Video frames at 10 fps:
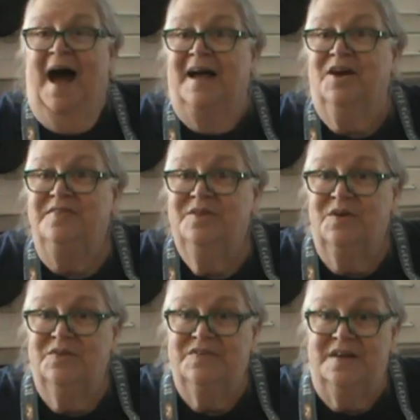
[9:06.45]
I got the
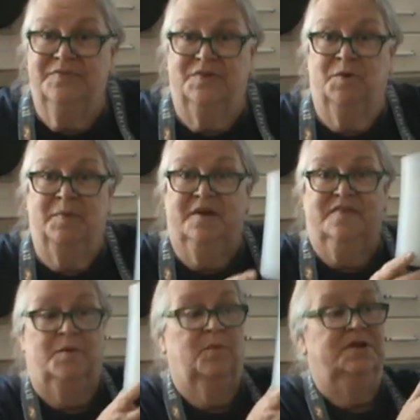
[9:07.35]
whole set for you
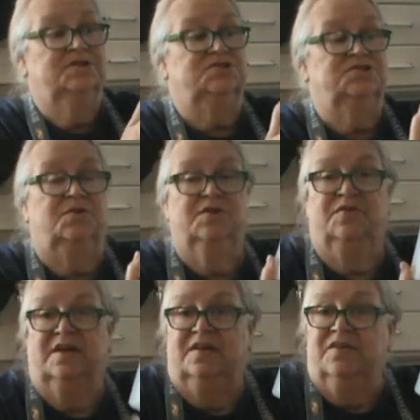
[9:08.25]
because I wanted to show
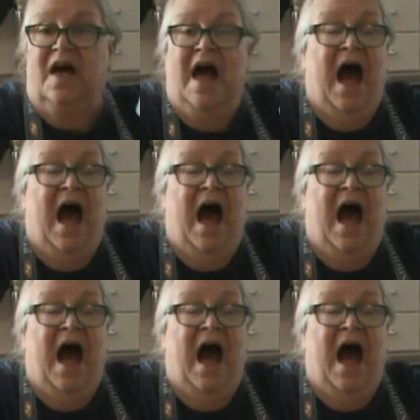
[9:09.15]
you these.